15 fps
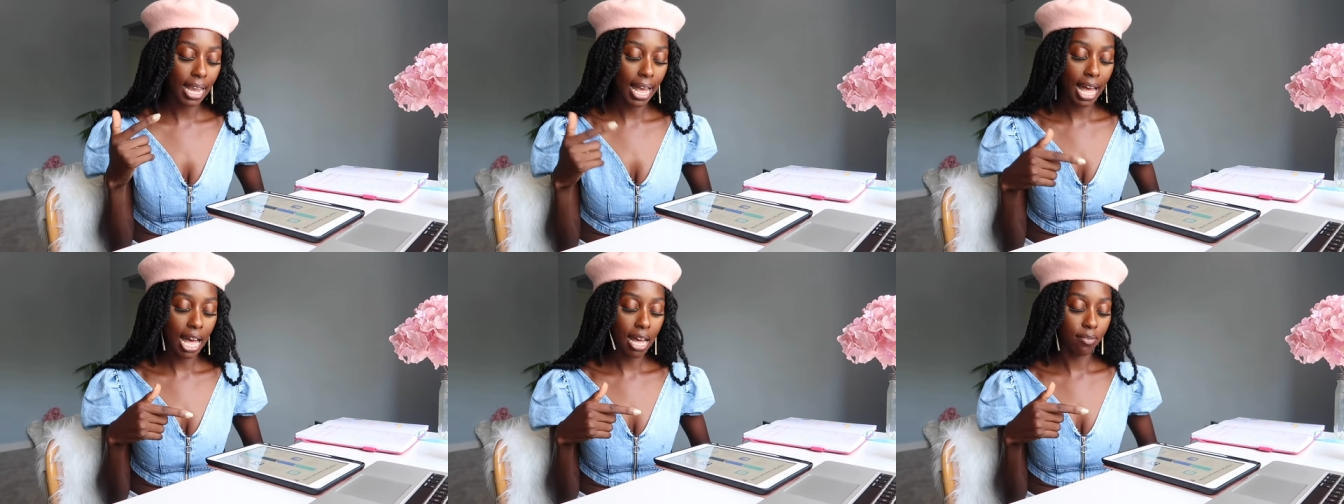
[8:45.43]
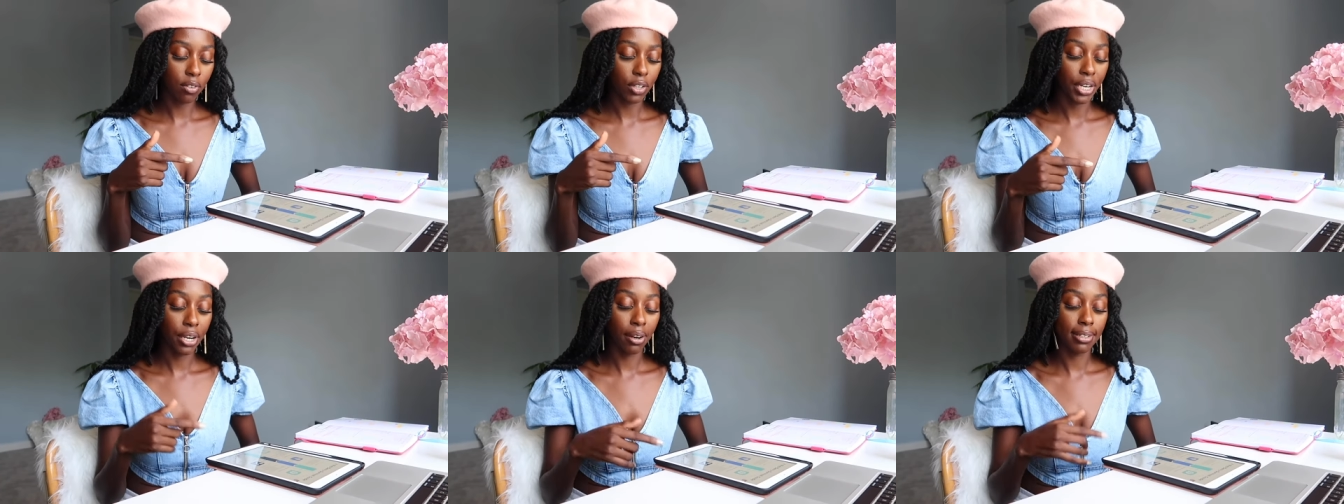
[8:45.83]
have
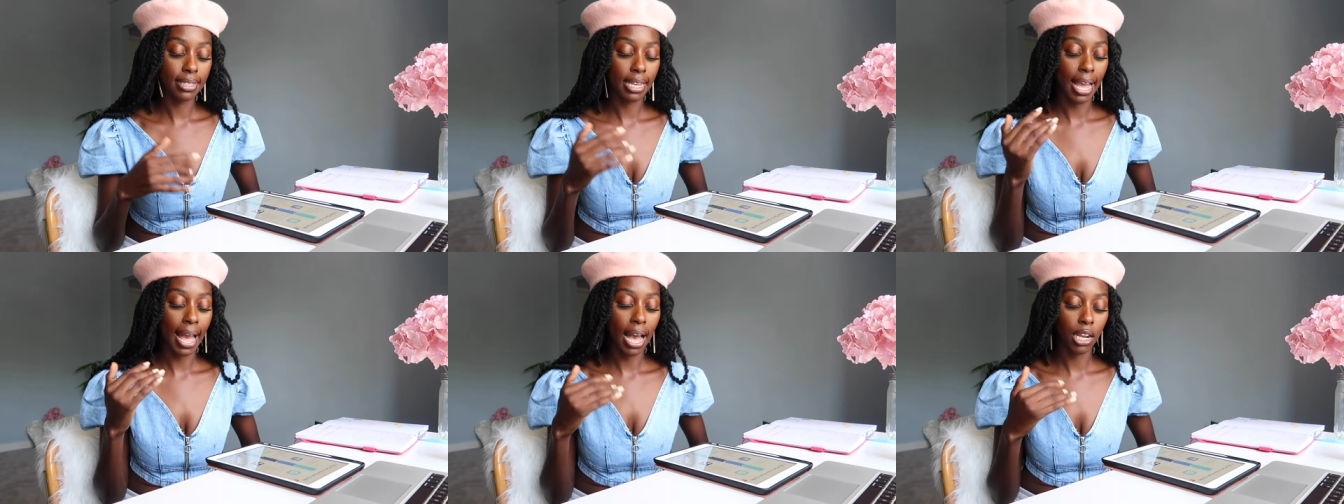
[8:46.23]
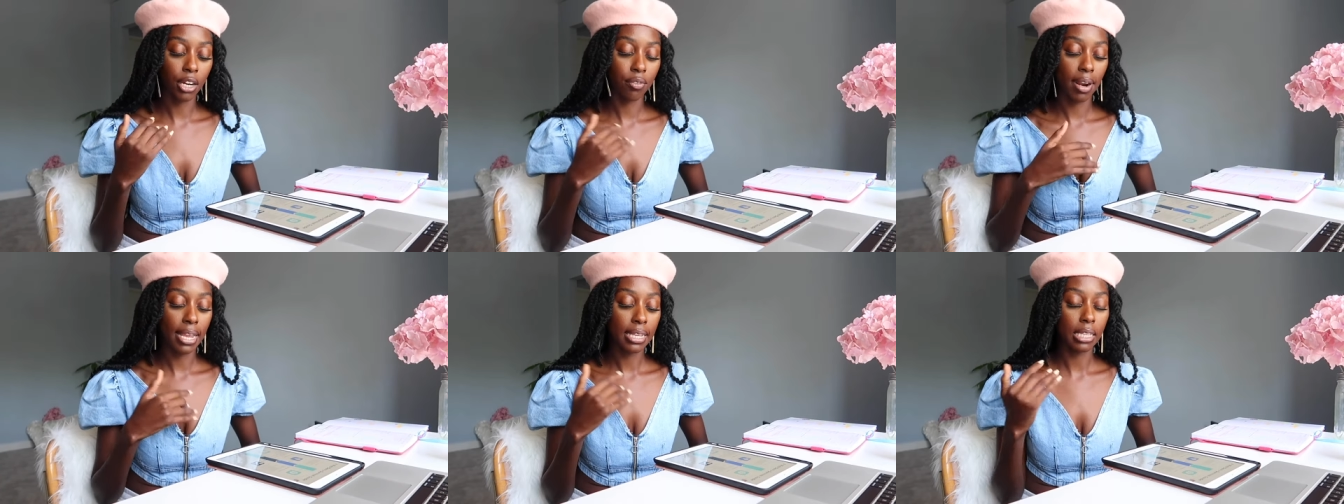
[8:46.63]
on here is
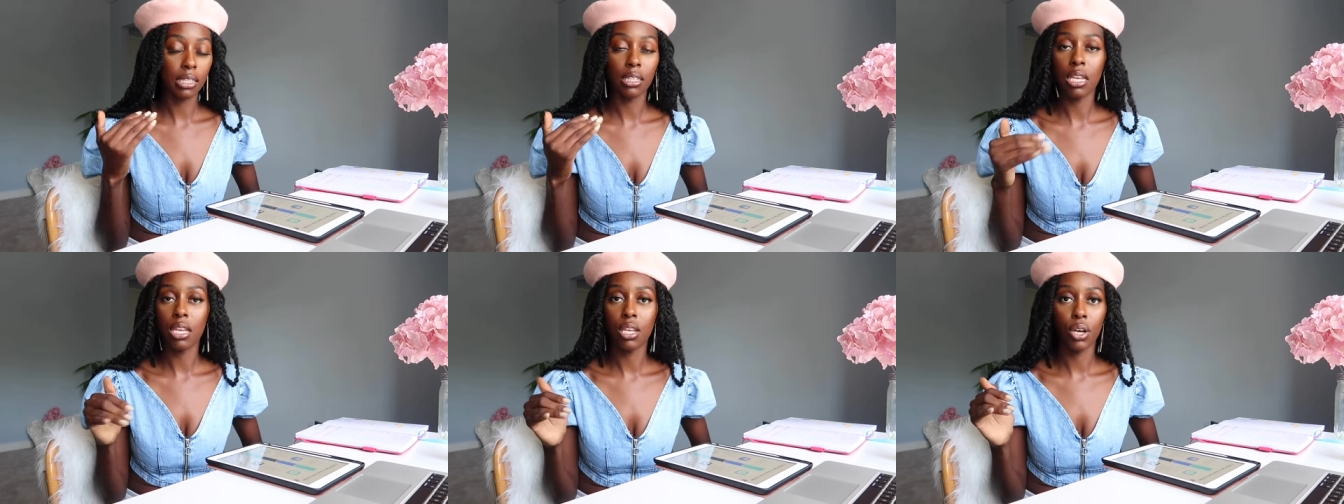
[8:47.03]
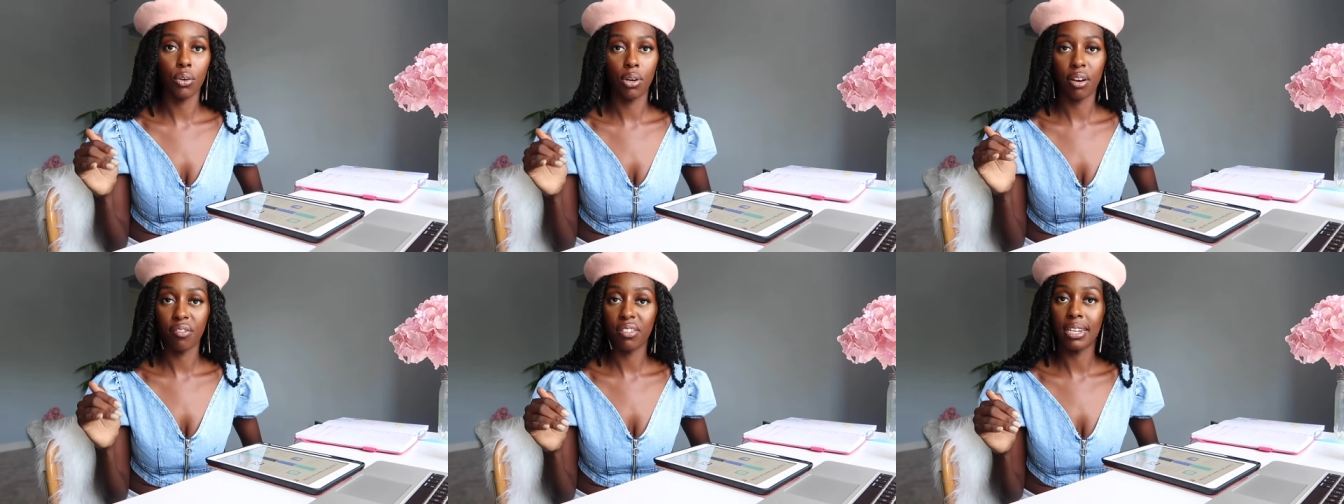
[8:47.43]
HackerRank and LeetCode
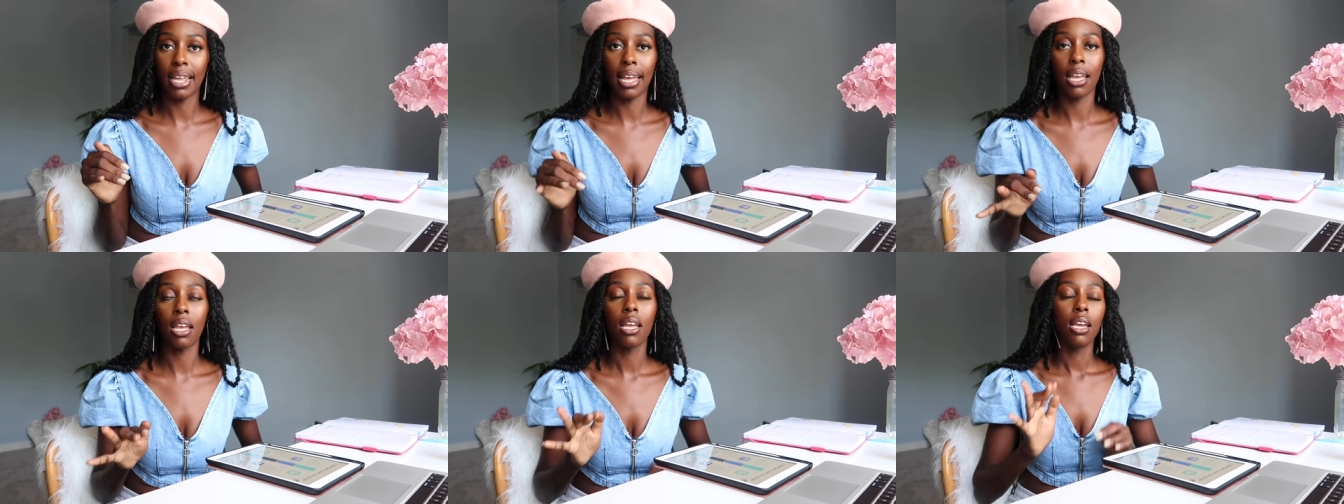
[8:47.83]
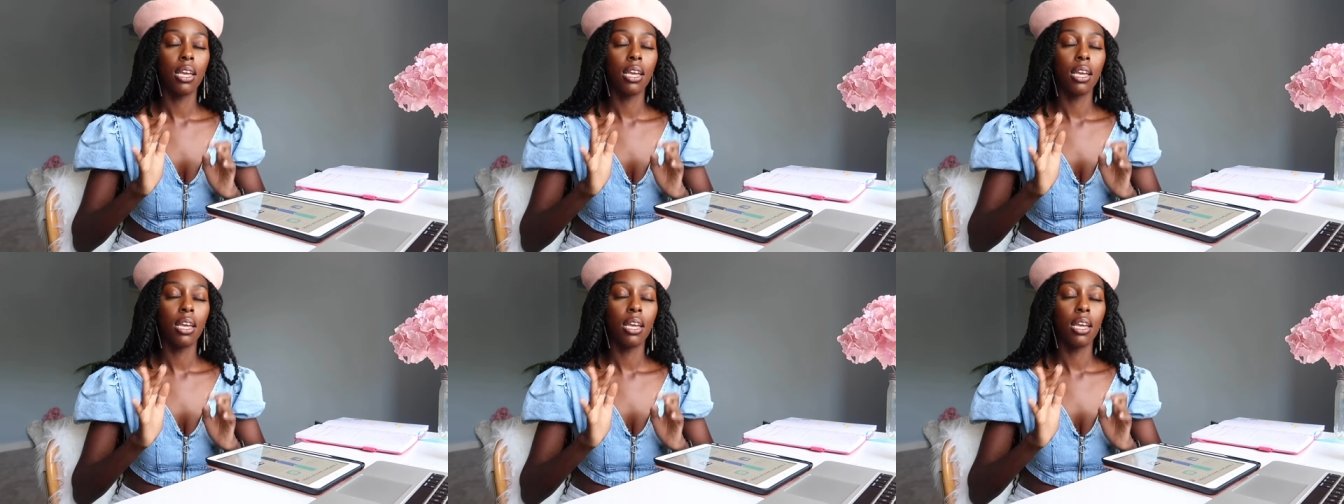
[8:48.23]
every day.